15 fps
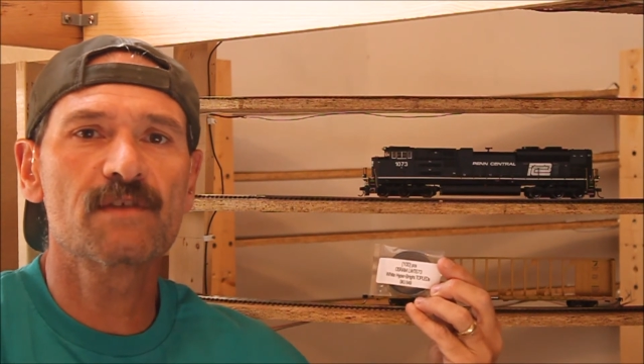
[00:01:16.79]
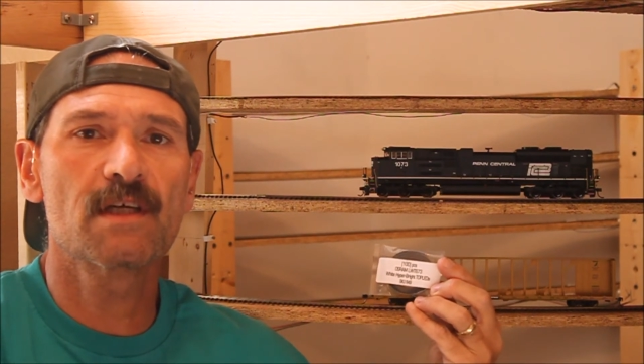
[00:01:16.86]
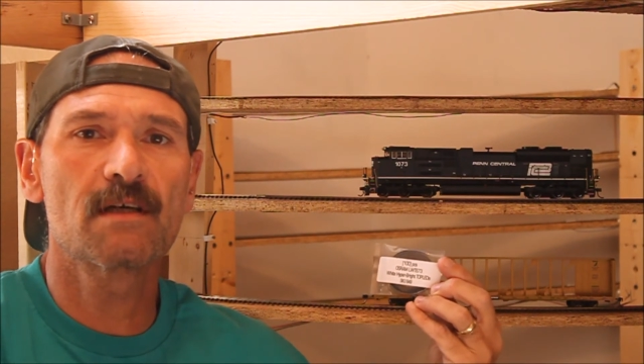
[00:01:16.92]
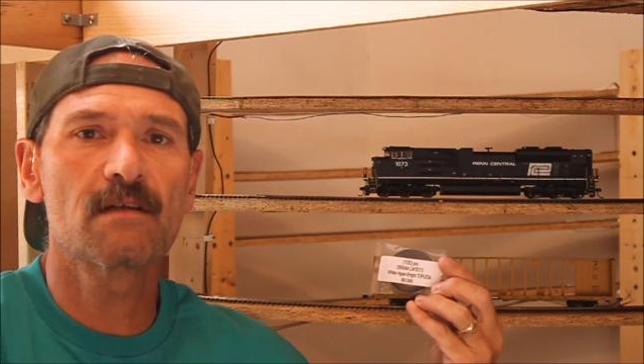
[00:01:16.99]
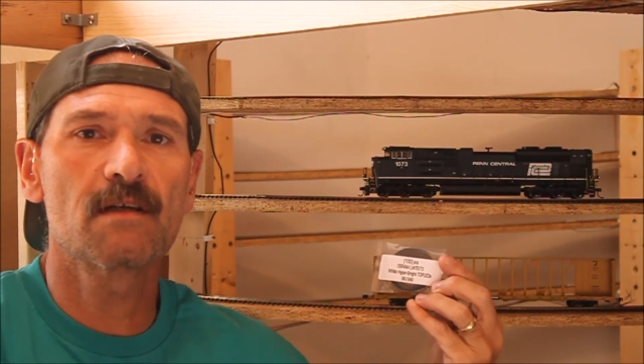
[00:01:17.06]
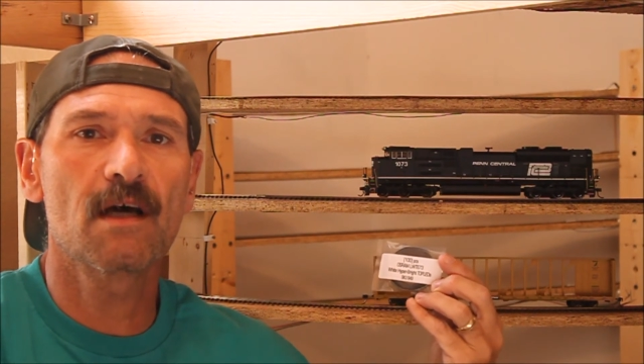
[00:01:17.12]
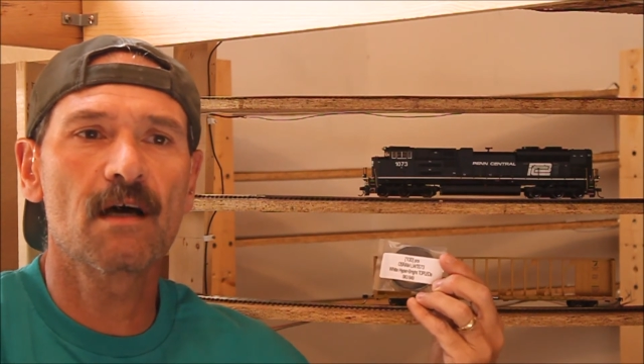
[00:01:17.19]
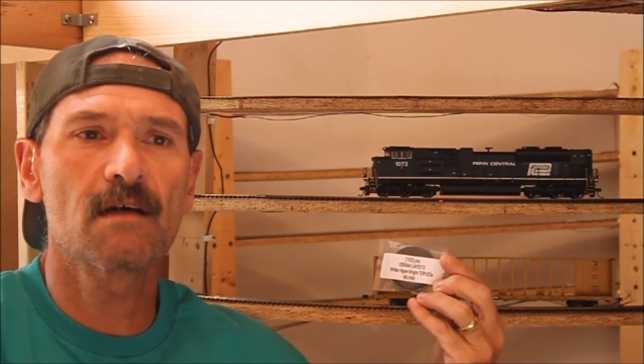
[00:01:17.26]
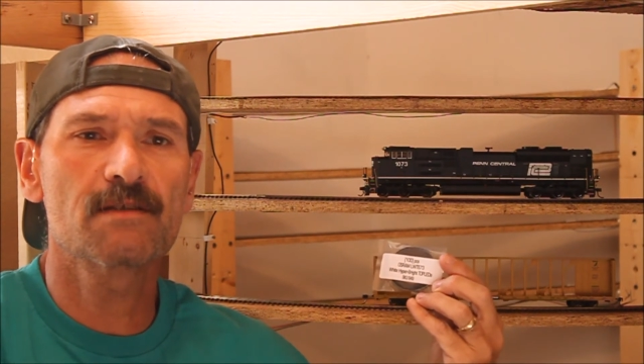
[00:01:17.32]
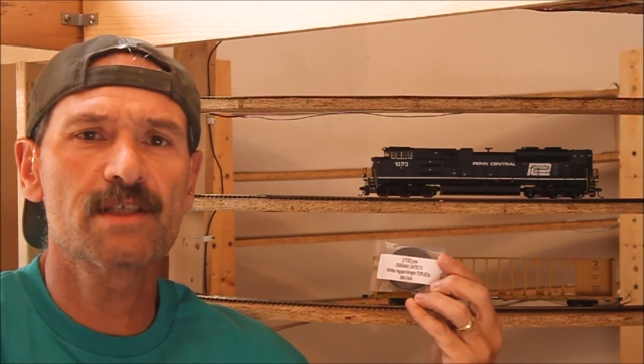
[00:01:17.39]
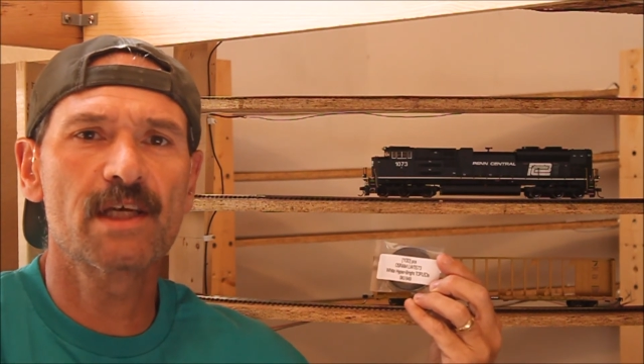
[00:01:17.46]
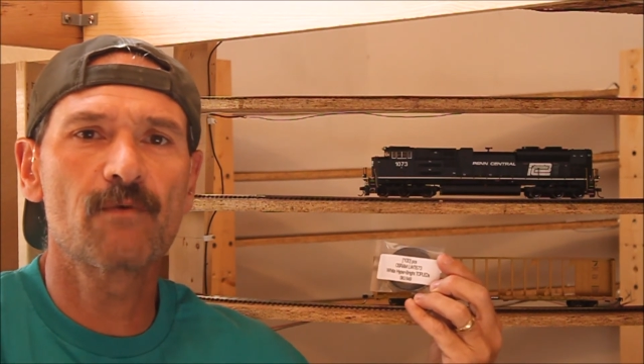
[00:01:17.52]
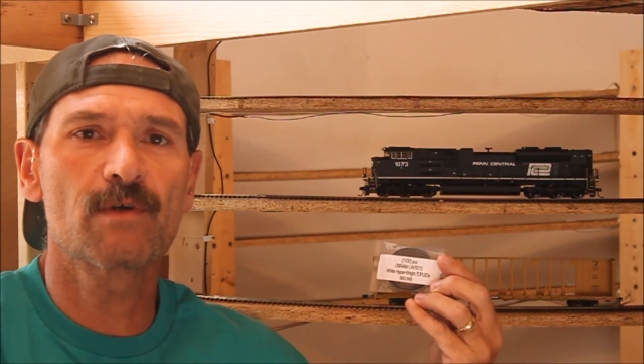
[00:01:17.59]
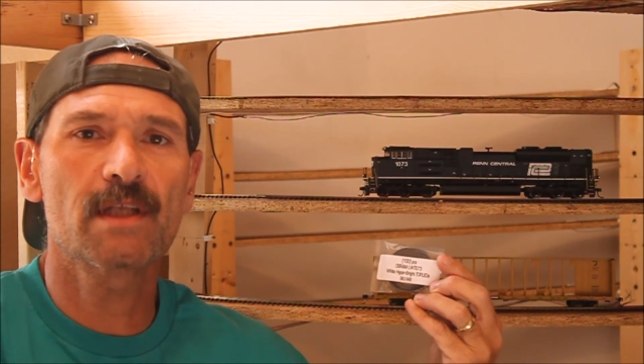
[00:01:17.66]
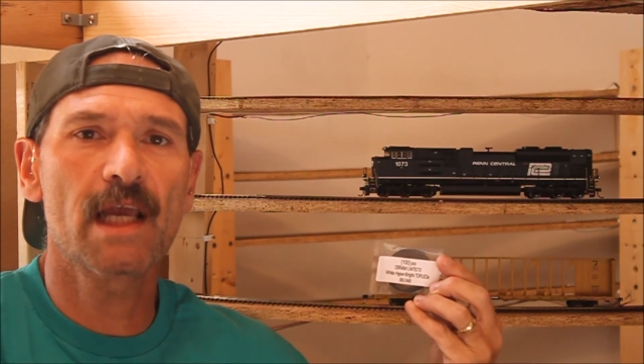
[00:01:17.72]
and uh,
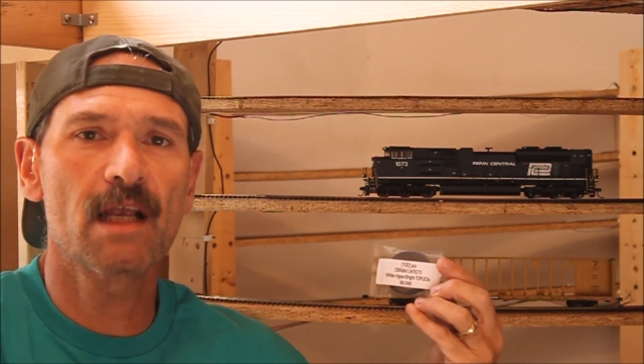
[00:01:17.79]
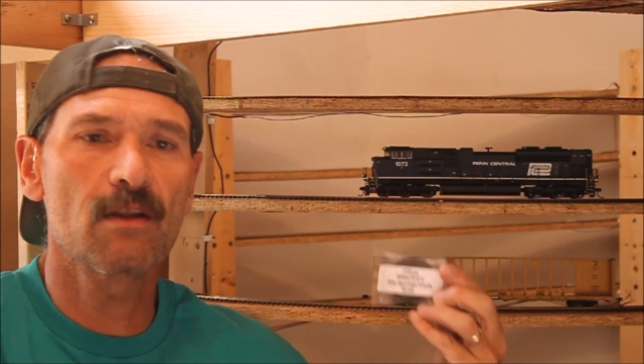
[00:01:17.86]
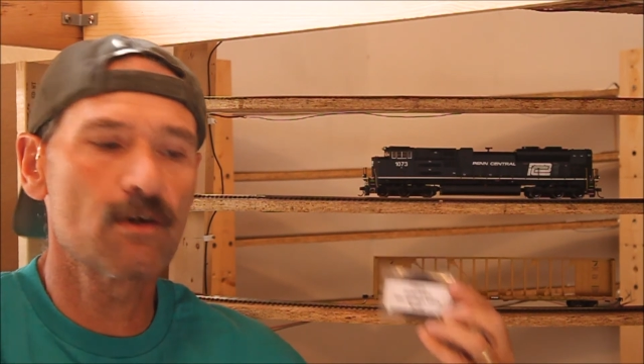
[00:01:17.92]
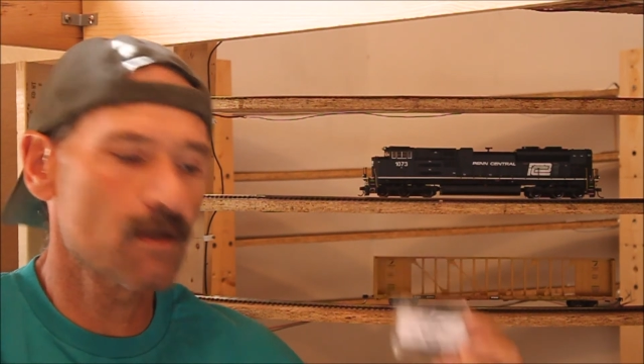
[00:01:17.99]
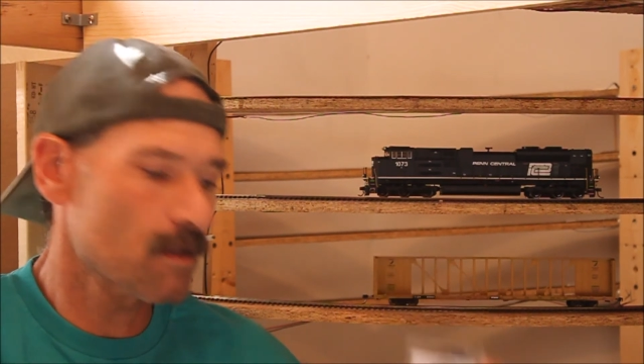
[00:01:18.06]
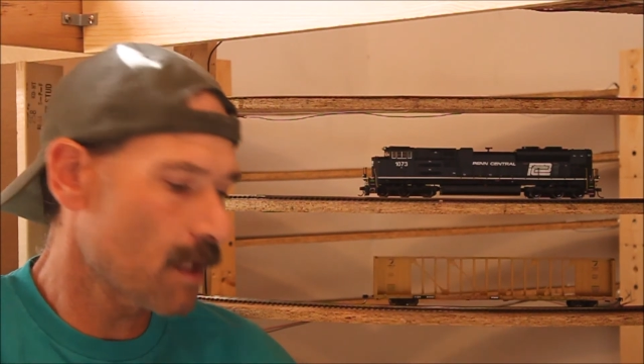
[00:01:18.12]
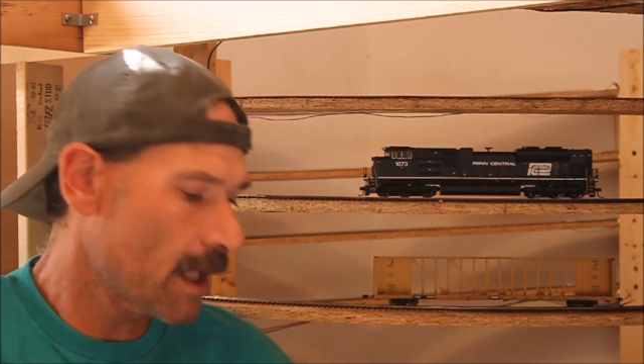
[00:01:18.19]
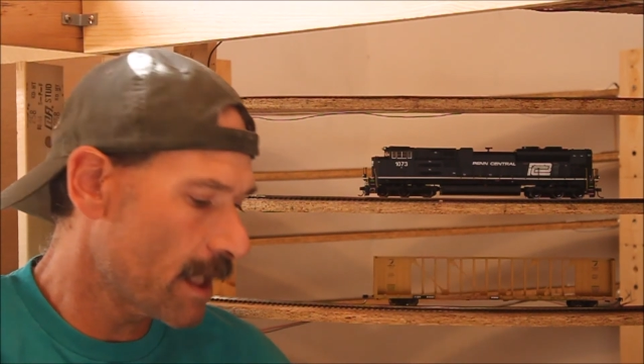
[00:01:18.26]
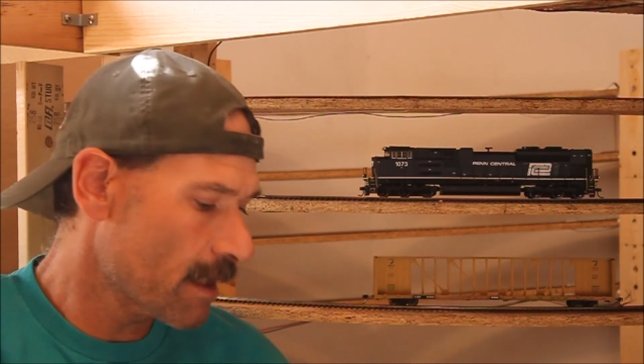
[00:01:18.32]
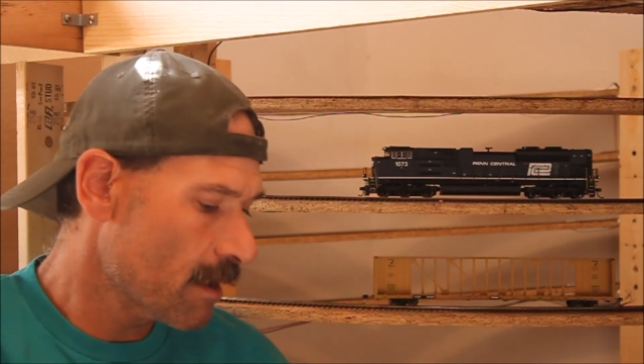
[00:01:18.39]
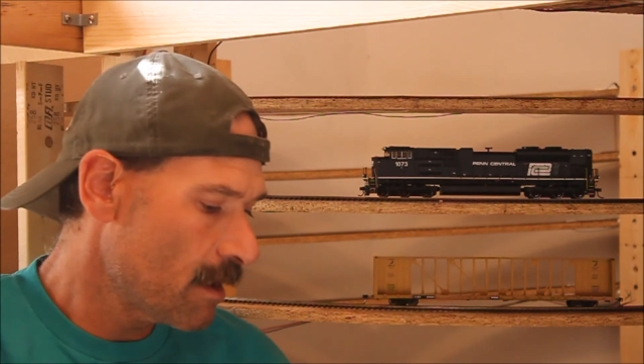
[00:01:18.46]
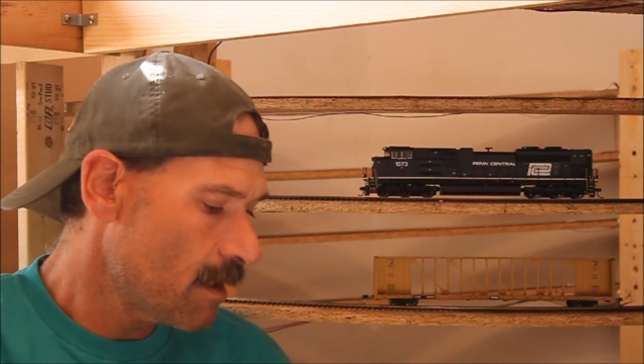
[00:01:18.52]
see what they look like.